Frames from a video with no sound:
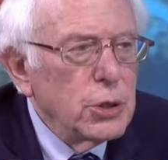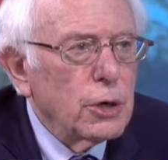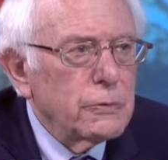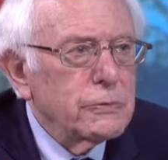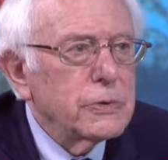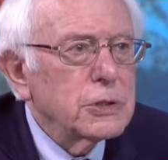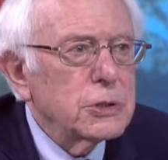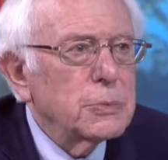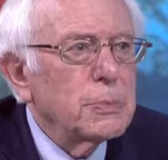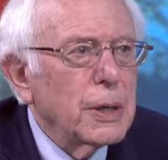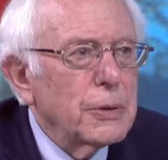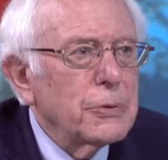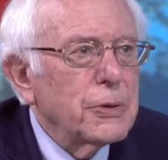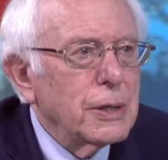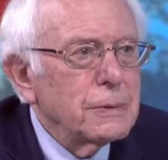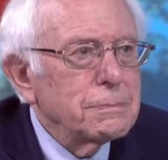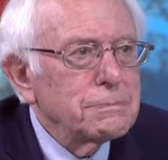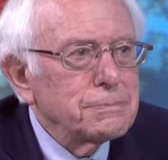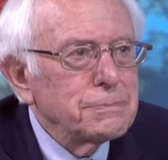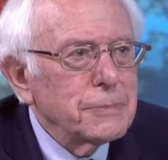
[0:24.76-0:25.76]
nervous about
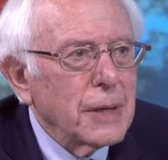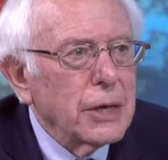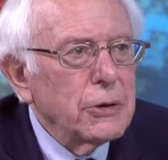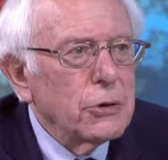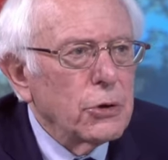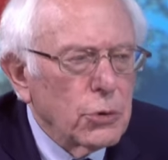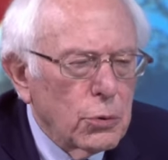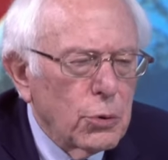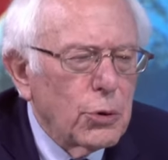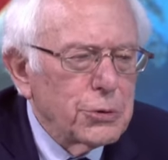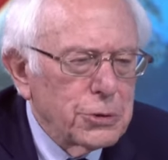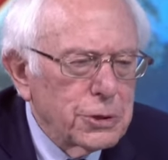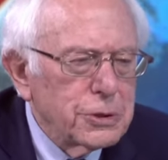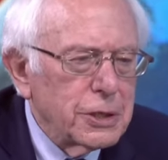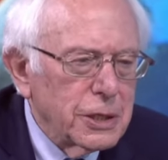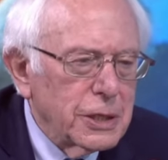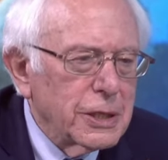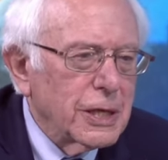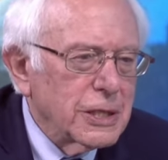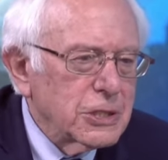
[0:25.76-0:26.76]
that. I don't know all the
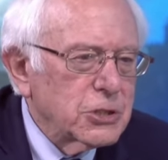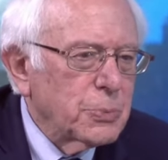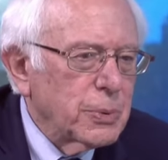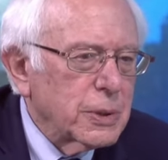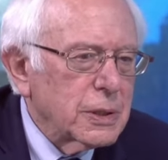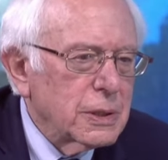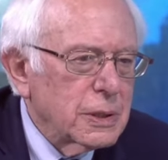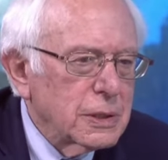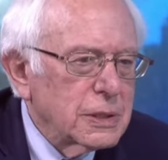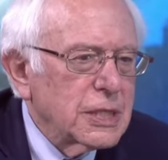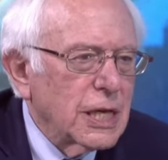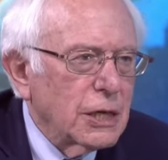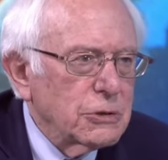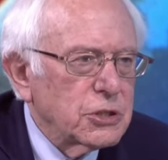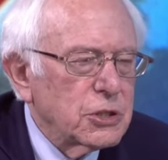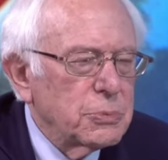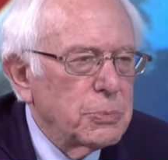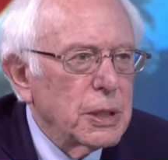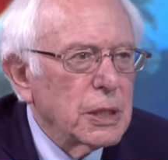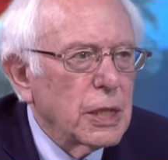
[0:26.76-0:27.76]
details, but it
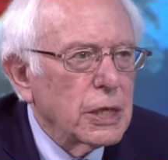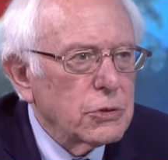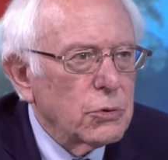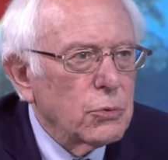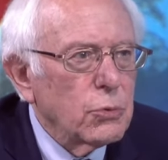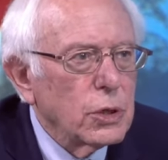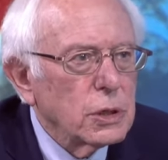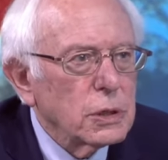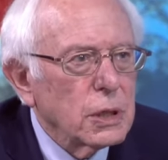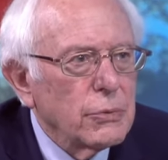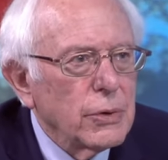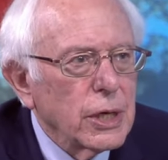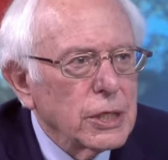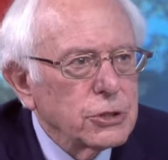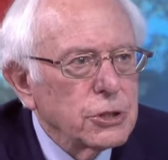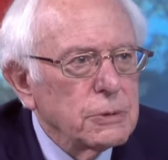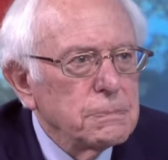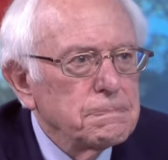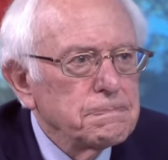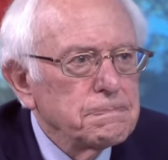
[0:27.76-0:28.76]
sounds to me like the wrong direction.